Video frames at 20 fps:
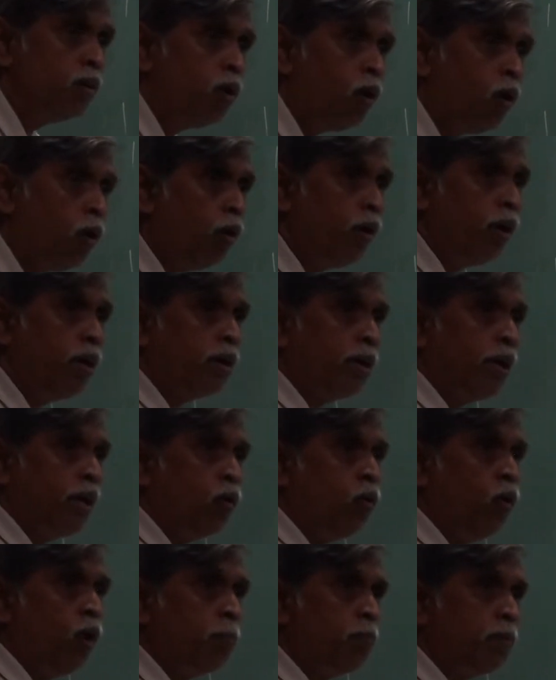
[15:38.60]
or it
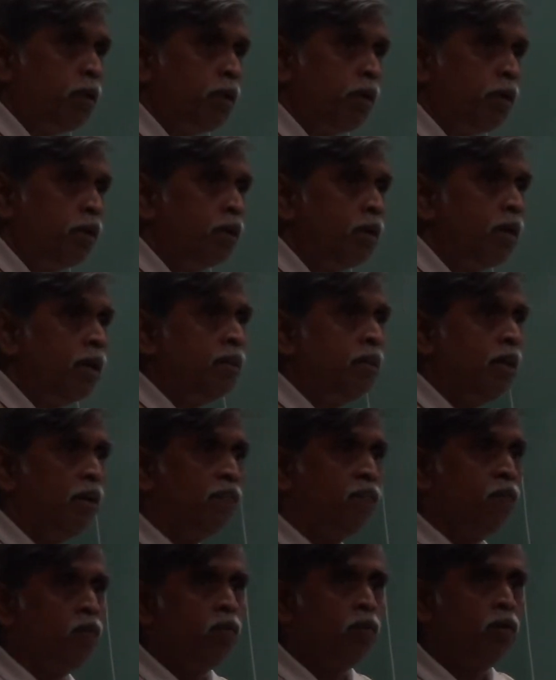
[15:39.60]
can go up till here, and
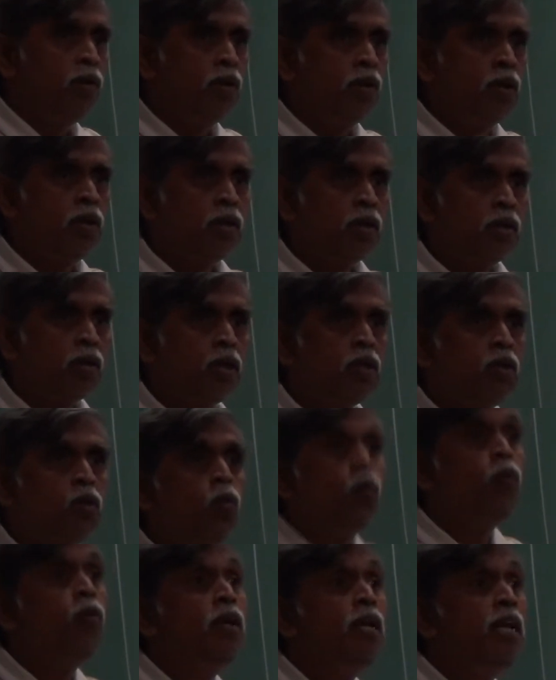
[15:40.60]
therefore the
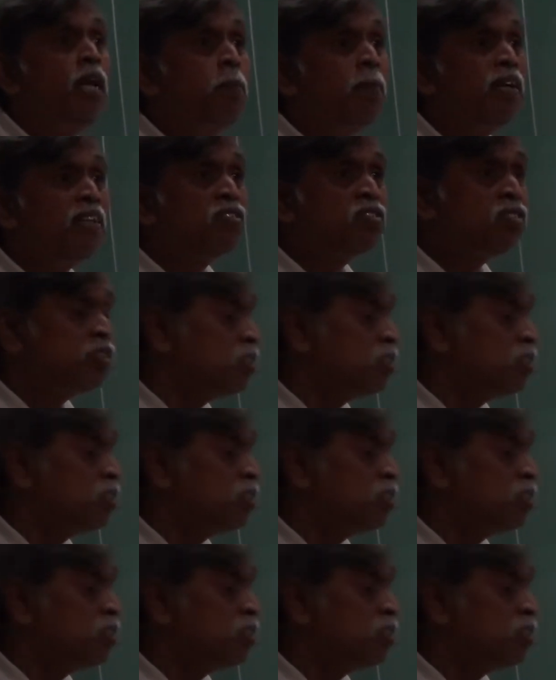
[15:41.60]
two limits